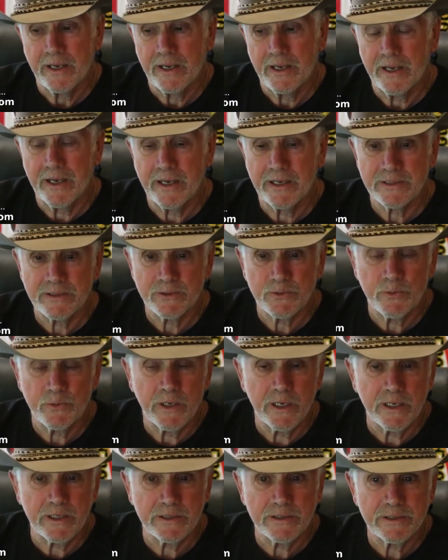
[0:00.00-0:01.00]
as
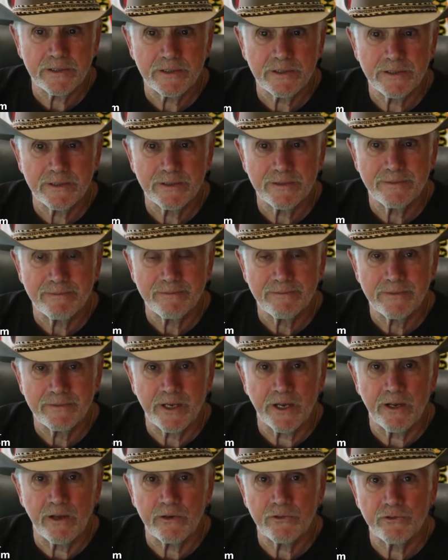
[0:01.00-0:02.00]
was
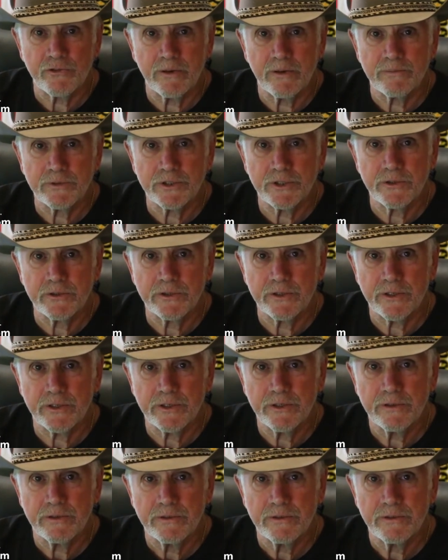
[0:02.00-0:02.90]
Donald Trump Jr.,